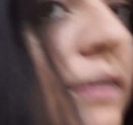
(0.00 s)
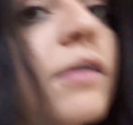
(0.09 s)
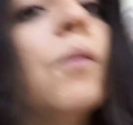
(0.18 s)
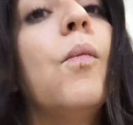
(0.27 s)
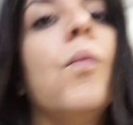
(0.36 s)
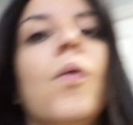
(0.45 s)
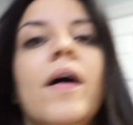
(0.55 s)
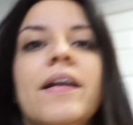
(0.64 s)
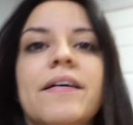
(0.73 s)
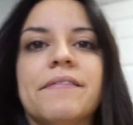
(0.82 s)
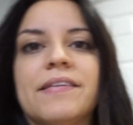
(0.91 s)

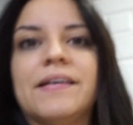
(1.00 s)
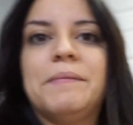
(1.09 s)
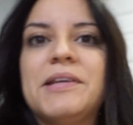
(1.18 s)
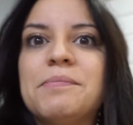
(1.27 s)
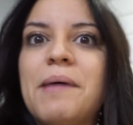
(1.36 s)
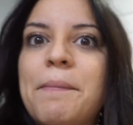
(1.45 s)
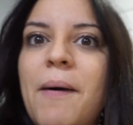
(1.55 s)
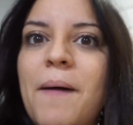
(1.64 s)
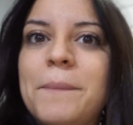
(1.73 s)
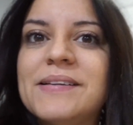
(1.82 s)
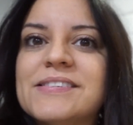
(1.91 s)
one of them is my
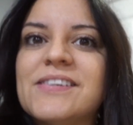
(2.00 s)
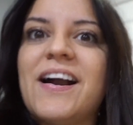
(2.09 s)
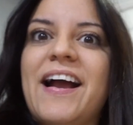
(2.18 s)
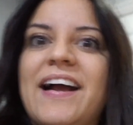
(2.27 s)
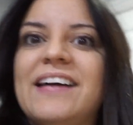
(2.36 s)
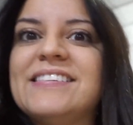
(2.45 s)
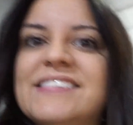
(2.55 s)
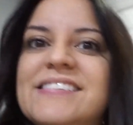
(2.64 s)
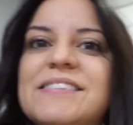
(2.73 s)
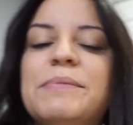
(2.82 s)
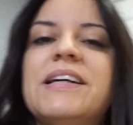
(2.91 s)
pampas grass
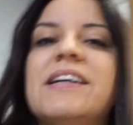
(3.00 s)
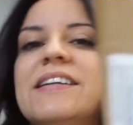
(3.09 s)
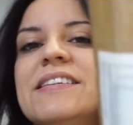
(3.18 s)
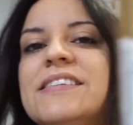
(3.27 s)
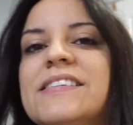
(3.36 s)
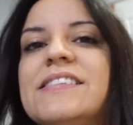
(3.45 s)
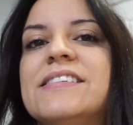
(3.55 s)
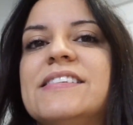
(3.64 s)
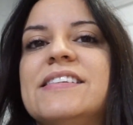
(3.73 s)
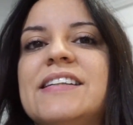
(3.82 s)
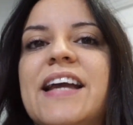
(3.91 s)
because
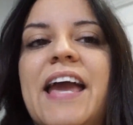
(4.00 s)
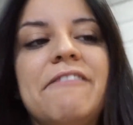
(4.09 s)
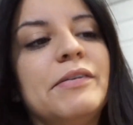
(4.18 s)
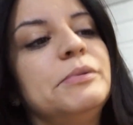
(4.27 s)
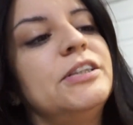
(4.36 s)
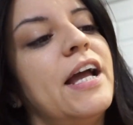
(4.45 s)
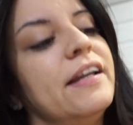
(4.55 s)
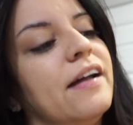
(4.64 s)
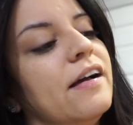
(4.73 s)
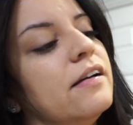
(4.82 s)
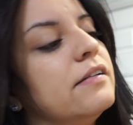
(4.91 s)
it came from
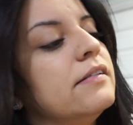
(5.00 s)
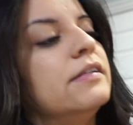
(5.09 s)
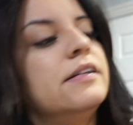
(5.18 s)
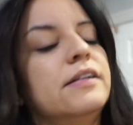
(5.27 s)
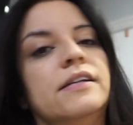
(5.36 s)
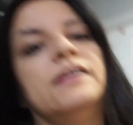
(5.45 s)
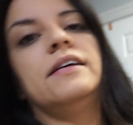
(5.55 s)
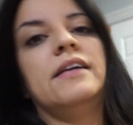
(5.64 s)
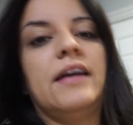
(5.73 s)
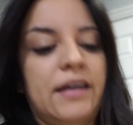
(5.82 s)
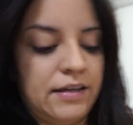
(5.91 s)
China.
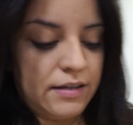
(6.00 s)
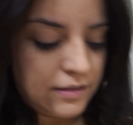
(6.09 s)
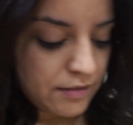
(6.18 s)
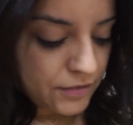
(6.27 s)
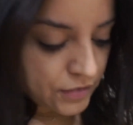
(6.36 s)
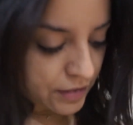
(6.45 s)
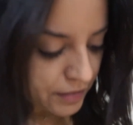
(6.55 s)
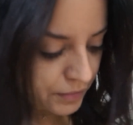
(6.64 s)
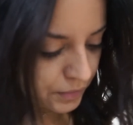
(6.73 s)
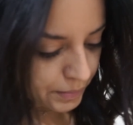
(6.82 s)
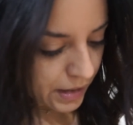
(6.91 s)
And there's another
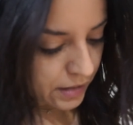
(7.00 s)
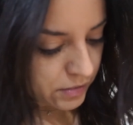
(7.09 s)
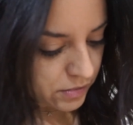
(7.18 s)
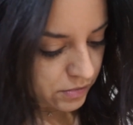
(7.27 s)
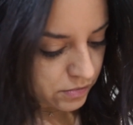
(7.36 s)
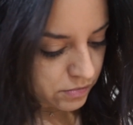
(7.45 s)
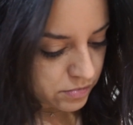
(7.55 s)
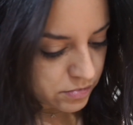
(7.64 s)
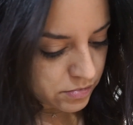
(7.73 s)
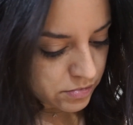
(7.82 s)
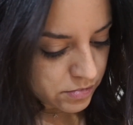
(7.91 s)
one, but I don't know.
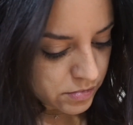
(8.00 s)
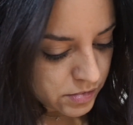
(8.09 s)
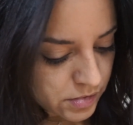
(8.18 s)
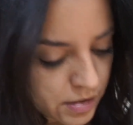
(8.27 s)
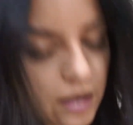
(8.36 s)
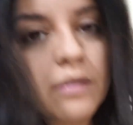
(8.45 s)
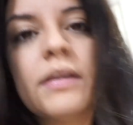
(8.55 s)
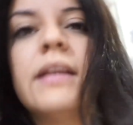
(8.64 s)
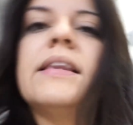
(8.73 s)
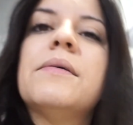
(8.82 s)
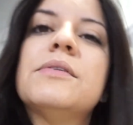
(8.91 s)
I don't
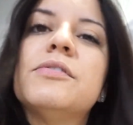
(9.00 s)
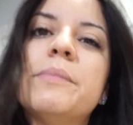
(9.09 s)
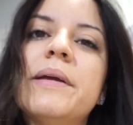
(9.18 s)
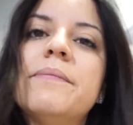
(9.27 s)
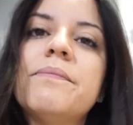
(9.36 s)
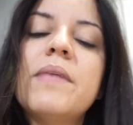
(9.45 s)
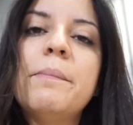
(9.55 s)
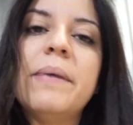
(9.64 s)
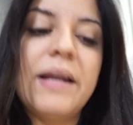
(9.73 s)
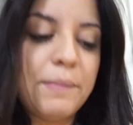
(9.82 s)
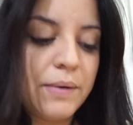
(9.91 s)
think that one's for me.
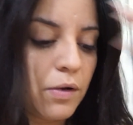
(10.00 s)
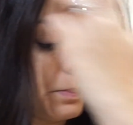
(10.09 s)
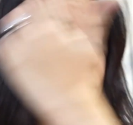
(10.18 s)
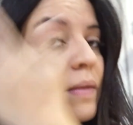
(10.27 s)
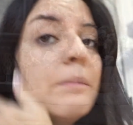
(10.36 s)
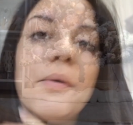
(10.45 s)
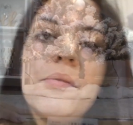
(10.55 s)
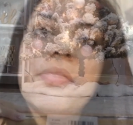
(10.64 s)
But I'm going to open them both.